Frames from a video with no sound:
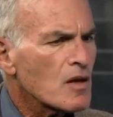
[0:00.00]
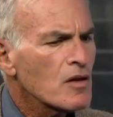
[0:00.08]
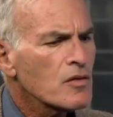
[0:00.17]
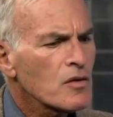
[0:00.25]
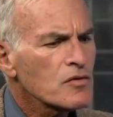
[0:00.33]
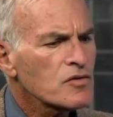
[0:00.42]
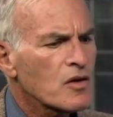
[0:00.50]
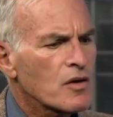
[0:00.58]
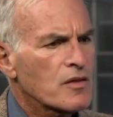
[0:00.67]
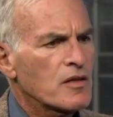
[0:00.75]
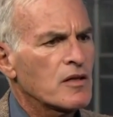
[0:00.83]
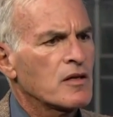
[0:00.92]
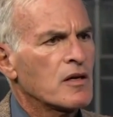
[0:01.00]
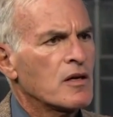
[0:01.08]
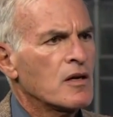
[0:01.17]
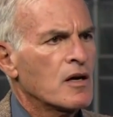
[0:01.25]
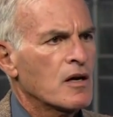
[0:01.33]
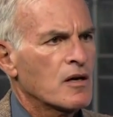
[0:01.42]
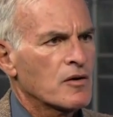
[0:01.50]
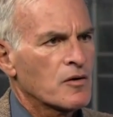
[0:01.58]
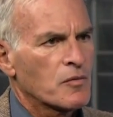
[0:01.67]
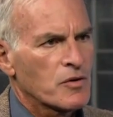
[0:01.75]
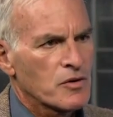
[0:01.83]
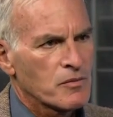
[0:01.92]
Those are the
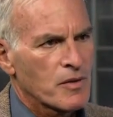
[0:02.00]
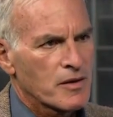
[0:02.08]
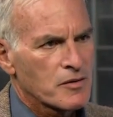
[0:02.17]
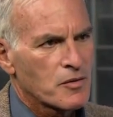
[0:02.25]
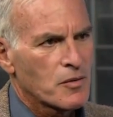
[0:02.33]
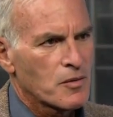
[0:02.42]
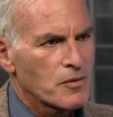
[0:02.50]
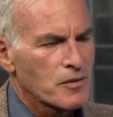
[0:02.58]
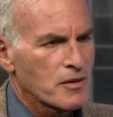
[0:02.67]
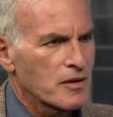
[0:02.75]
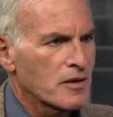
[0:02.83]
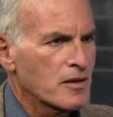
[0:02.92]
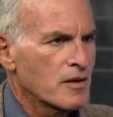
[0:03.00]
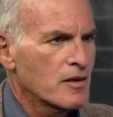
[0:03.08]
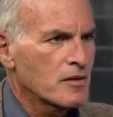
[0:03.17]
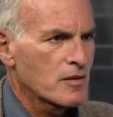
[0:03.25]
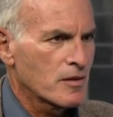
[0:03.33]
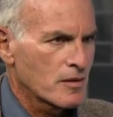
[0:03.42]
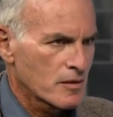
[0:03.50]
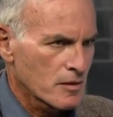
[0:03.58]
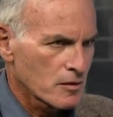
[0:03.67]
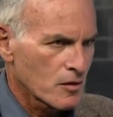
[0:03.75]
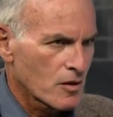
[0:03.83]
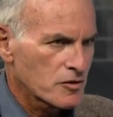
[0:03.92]
what you might call the
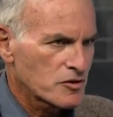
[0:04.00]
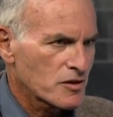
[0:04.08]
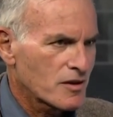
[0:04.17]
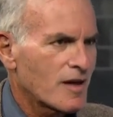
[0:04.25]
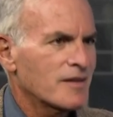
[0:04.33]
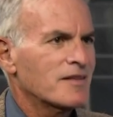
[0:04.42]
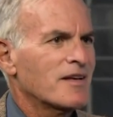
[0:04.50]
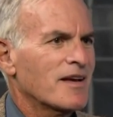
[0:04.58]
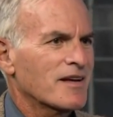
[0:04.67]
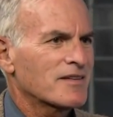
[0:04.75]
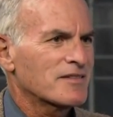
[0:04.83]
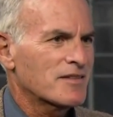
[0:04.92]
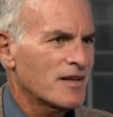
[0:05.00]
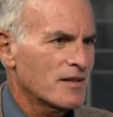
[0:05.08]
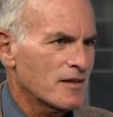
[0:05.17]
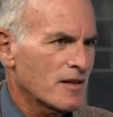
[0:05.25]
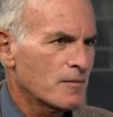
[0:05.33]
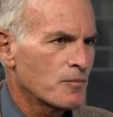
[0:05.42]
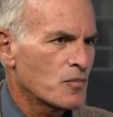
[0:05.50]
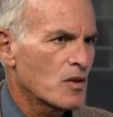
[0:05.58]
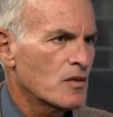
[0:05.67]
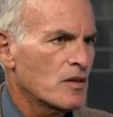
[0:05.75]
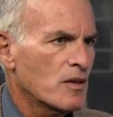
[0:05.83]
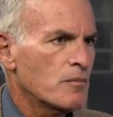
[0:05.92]
larger context, and then
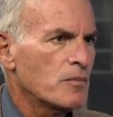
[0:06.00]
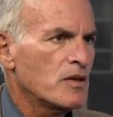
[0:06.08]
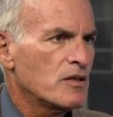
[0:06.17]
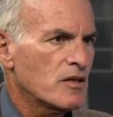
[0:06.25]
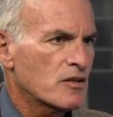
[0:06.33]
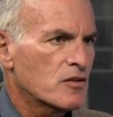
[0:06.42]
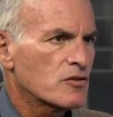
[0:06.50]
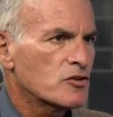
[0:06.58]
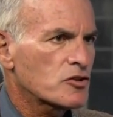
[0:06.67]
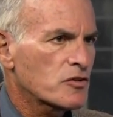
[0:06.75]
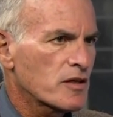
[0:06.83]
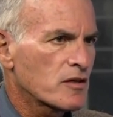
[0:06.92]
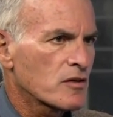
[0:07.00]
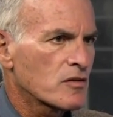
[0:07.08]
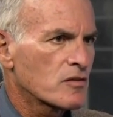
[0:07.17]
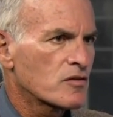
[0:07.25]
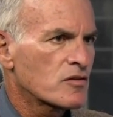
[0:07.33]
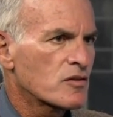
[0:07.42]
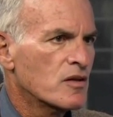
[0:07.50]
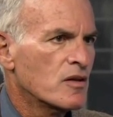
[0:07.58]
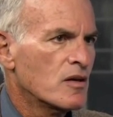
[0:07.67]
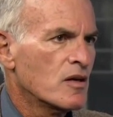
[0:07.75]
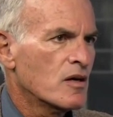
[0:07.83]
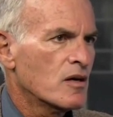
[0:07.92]
the immediate triggers
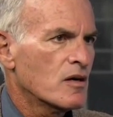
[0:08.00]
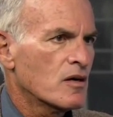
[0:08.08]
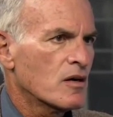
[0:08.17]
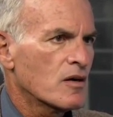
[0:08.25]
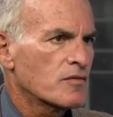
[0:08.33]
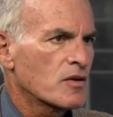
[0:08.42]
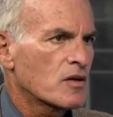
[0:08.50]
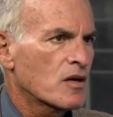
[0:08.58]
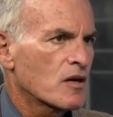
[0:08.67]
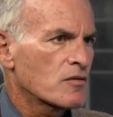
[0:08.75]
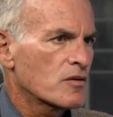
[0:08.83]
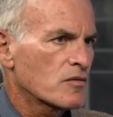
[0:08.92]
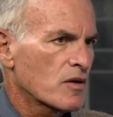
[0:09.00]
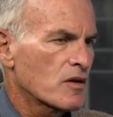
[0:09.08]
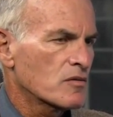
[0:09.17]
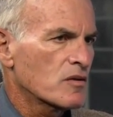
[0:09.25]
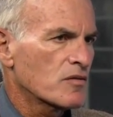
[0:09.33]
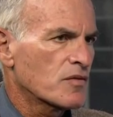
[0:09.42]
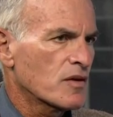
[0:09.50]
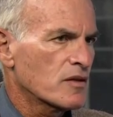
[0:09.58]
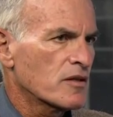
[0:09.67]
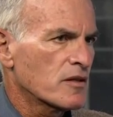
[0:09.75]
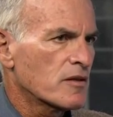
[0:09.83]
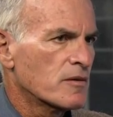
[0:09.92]
of the current round of
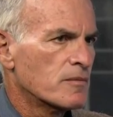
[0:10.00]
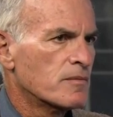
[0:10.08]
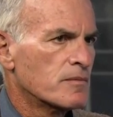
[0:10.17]
fighting.